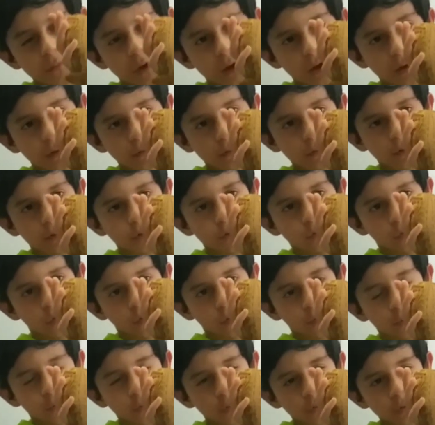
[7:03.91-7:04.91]
is a
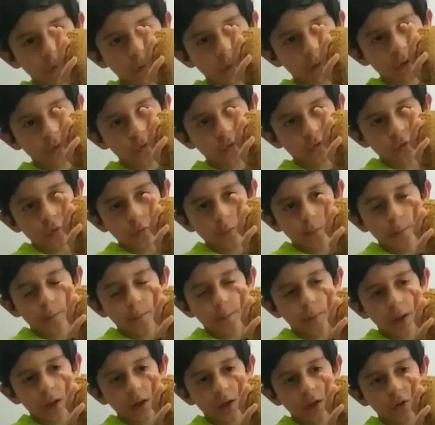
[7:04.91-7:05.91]
normal central
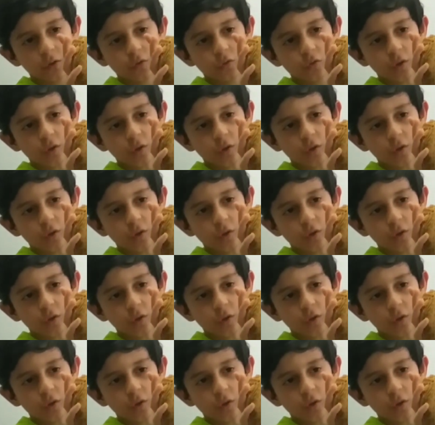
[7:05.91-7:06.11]
bearded